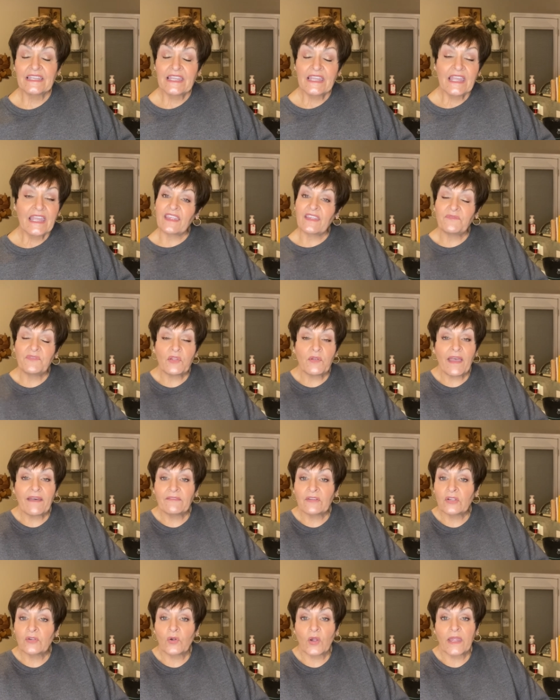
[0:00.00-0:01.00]
If you have
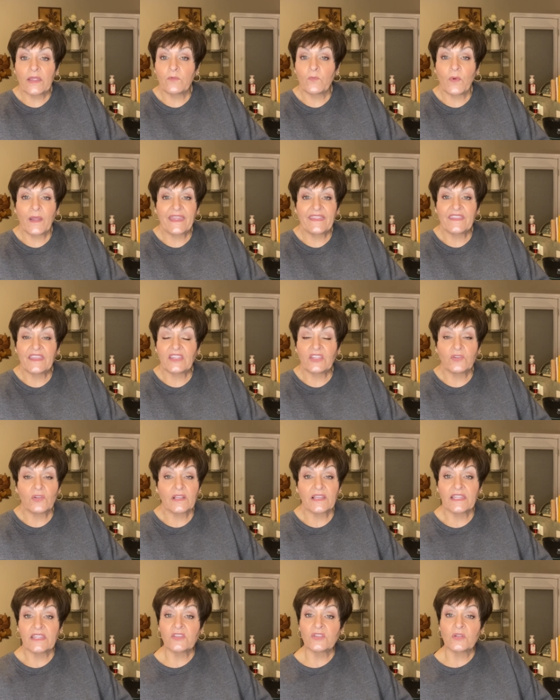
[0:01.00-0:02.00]
a great way that you
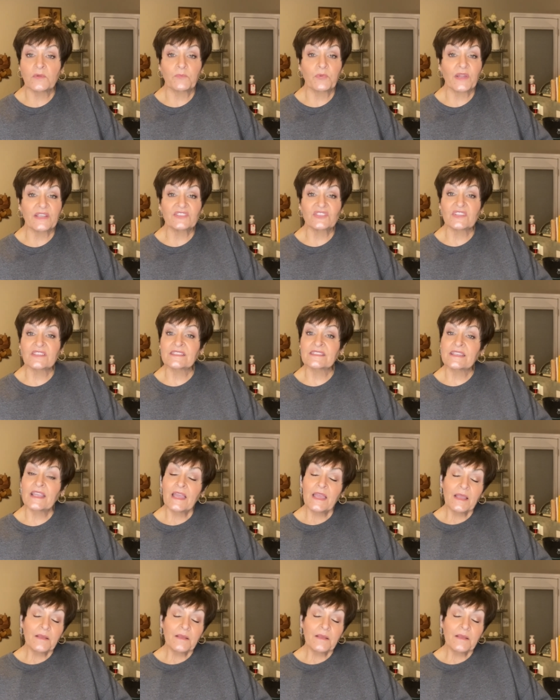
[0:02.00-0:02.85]
clean your brushes,